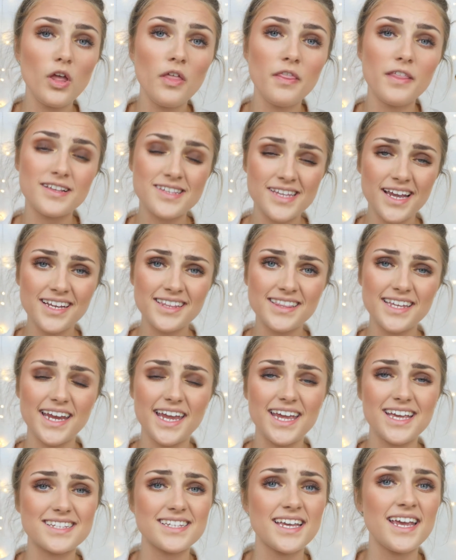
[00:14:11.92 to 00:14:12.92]
The second thing
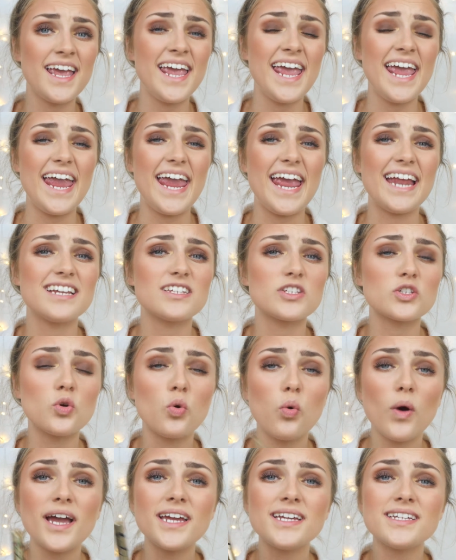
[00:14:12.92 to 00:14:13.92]
is, it is
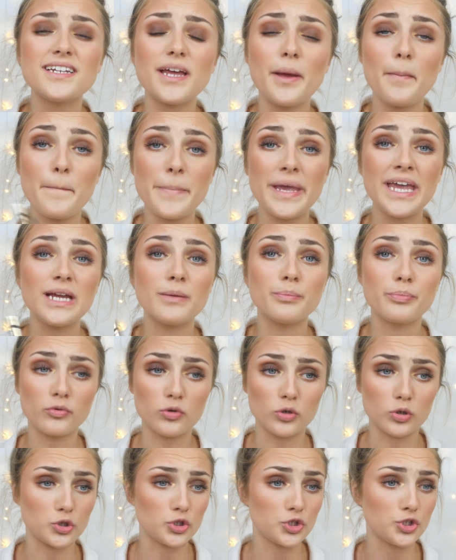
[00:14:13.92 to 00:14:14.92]
quite a big
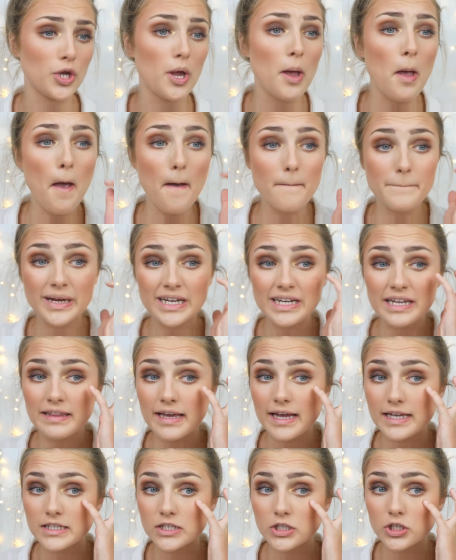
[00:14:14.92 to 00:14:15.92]
brush, meaning
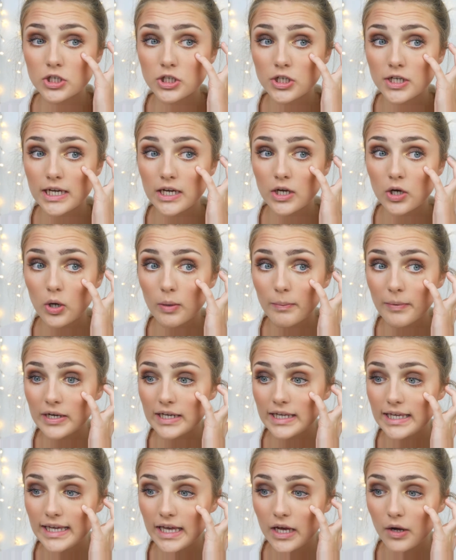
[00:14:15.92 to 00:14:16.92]
that it's going to come on
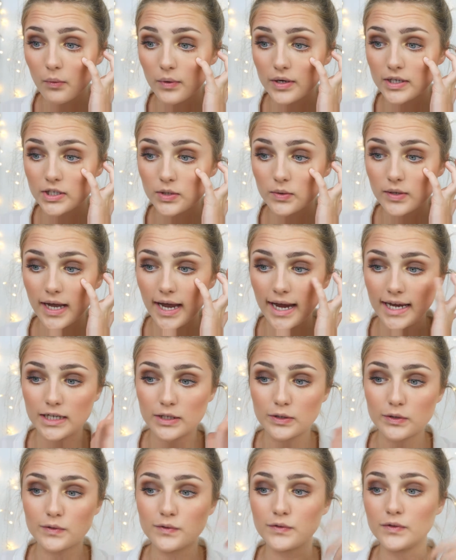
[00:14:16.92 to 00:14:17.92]
here when you kind
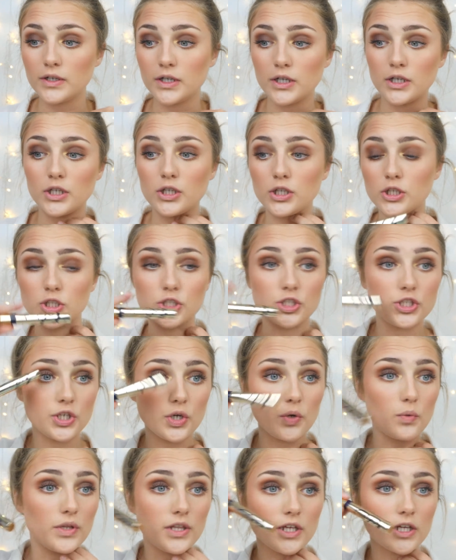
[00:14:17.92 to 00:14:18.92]
of
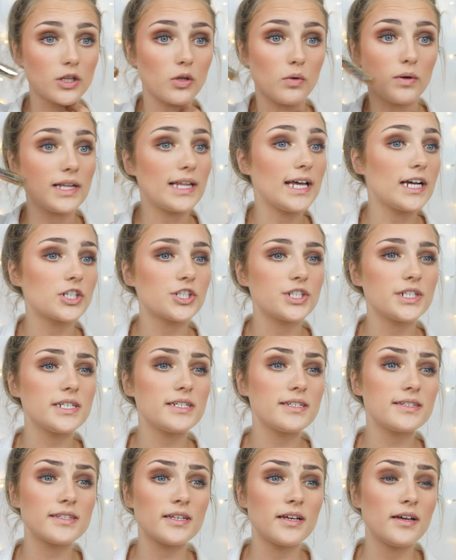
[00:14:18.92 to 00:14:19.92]
do it with your lower
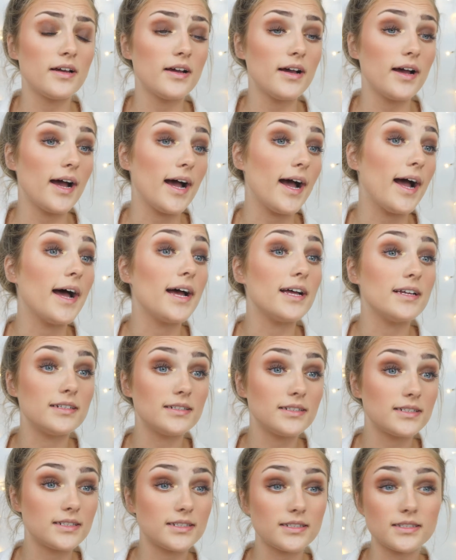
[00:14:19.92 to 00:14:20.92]
lashes.
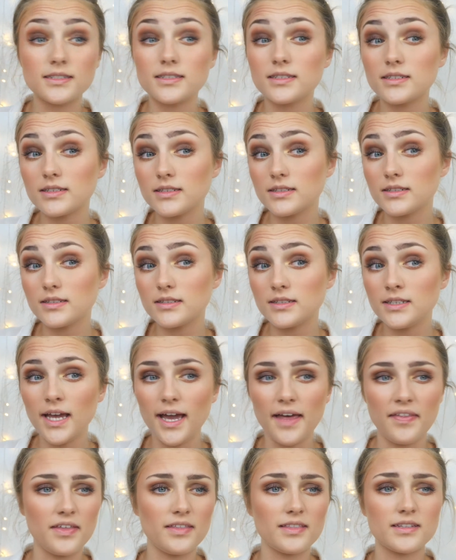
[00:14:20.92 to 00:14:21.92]
And
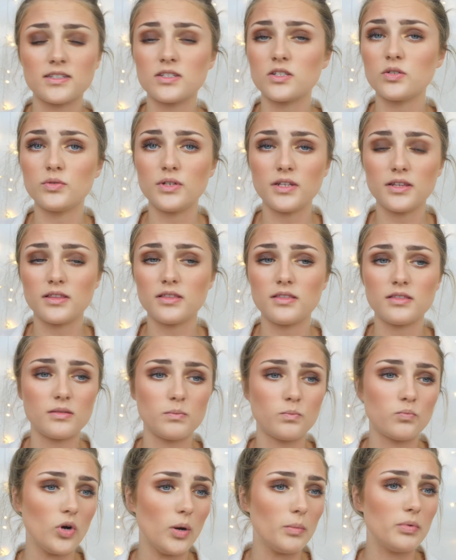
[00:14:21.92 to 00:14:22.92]
yeah, I think that's the only
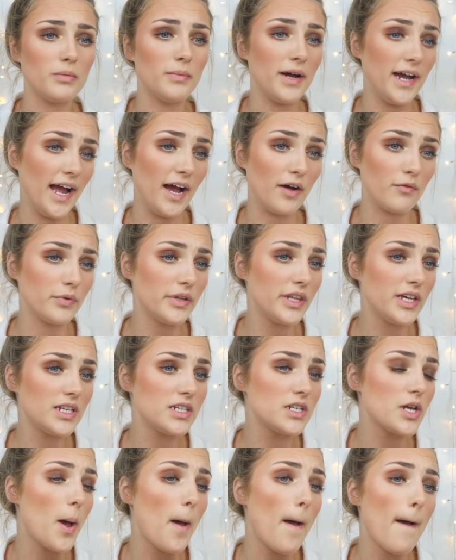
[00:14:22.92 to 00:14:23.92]
problem I have with
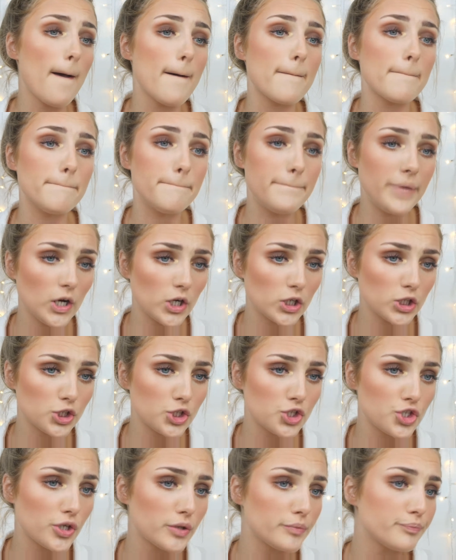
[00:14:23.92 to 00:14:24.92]
it.
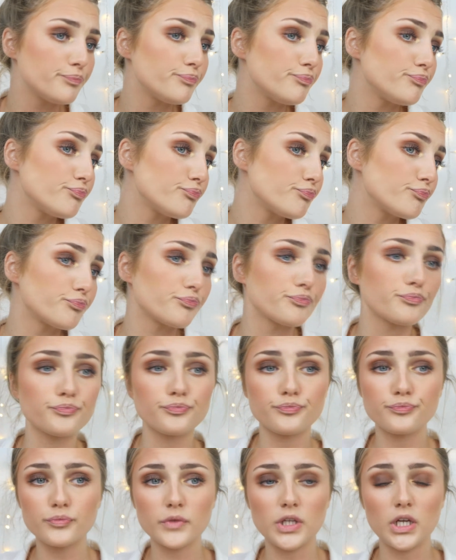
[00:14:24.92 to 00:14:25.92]
But
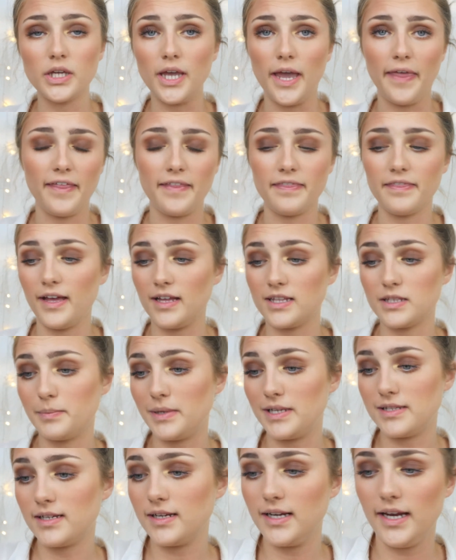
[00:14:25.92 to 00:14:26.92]
yeah, that's
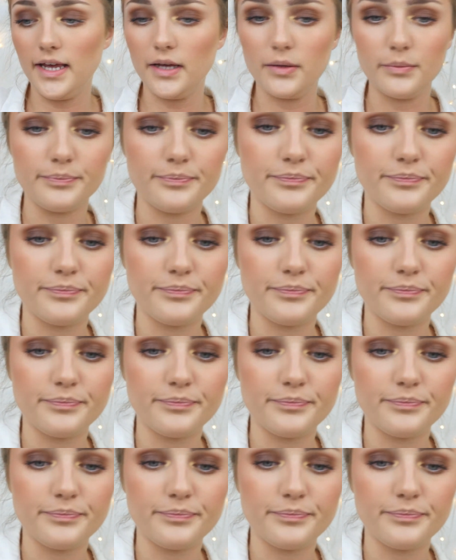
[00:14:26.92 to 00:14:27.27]
basically it.